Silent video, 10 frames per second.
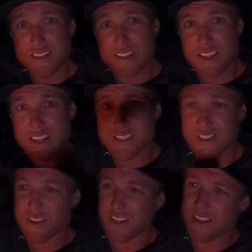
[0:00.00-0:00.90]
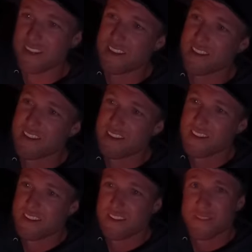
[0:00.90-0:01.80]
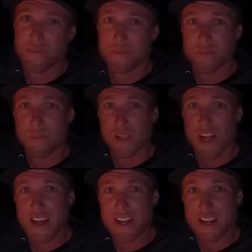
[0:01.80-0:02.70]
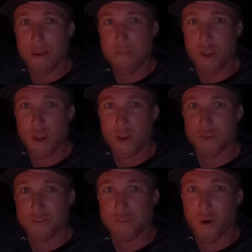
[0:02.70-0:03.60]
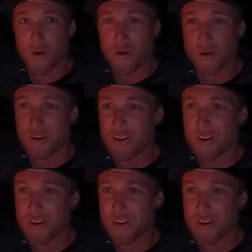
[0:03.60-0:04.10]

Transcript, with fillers: It is looking bloody beautiful.